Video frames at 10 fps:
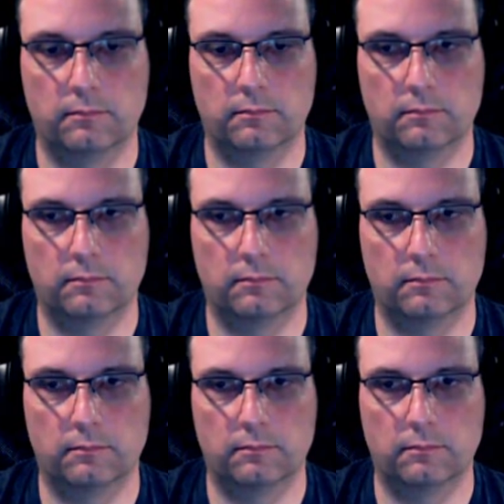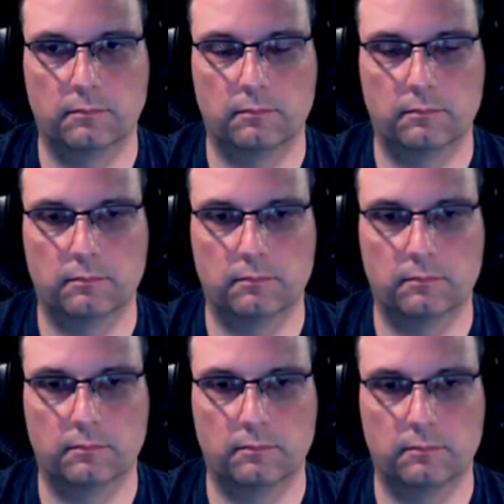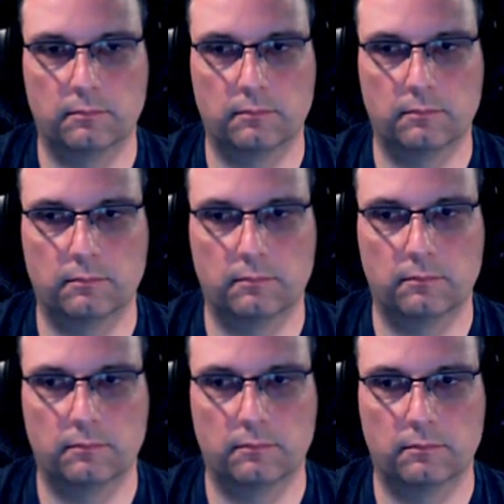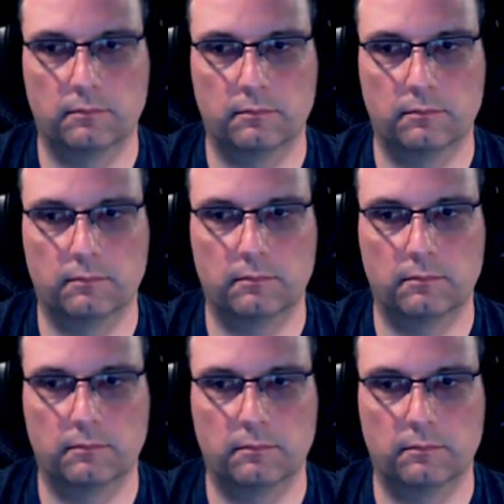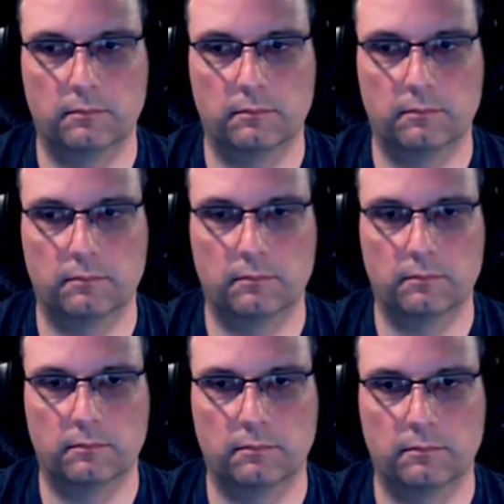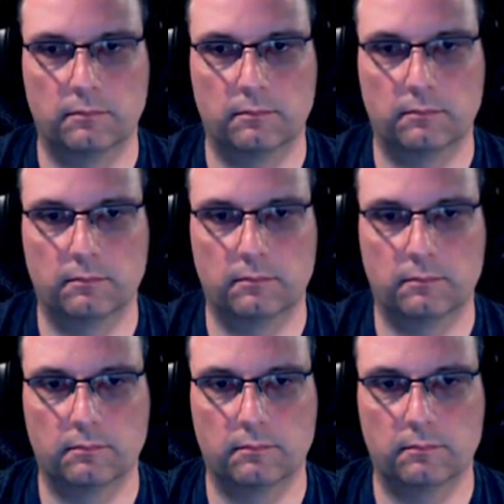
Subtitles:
[no speech]